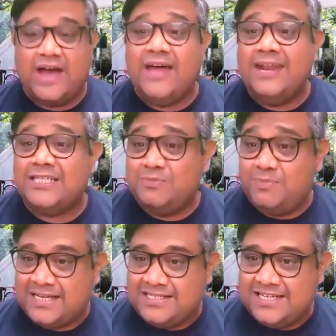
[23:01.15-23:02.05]

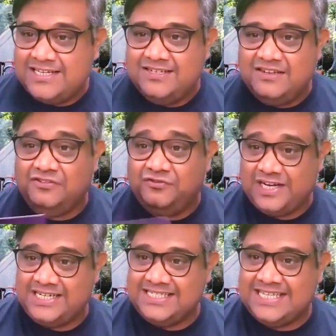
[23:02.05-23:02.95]
unexpected
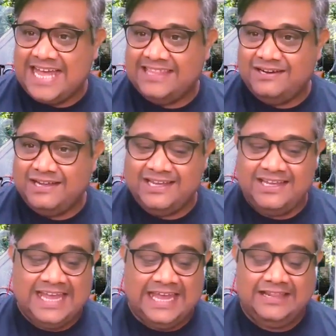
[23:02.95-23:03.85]
friends
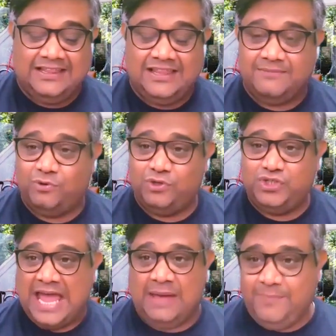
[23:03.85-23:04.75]
gathering in the most
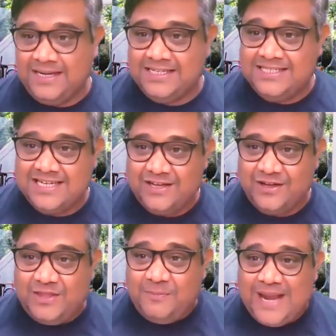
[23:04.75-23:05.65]
happening city
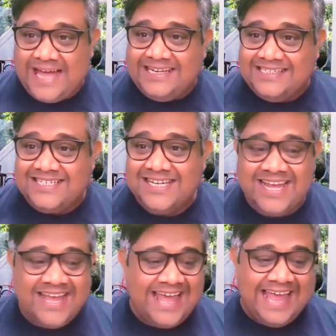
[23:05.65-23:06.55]
on the planet,
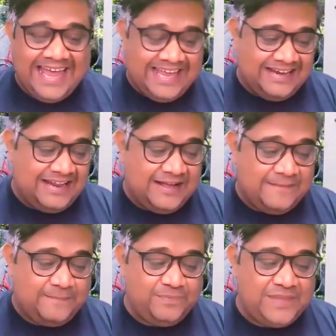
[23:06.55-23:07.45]

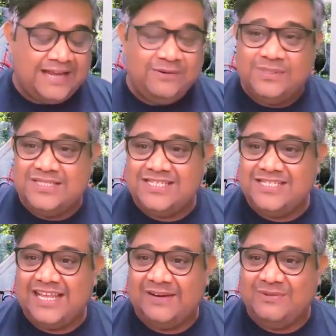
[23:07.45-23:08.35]
and that
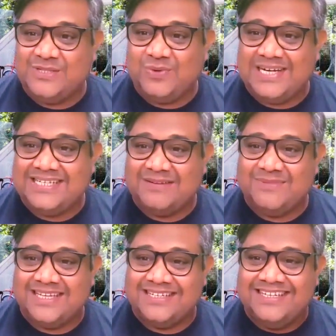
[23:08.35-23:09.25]
was quite
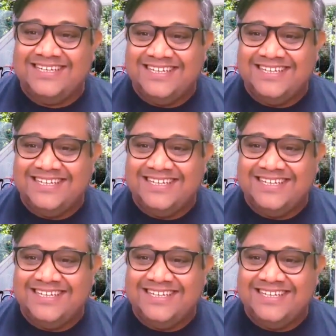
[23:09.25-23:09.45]
something.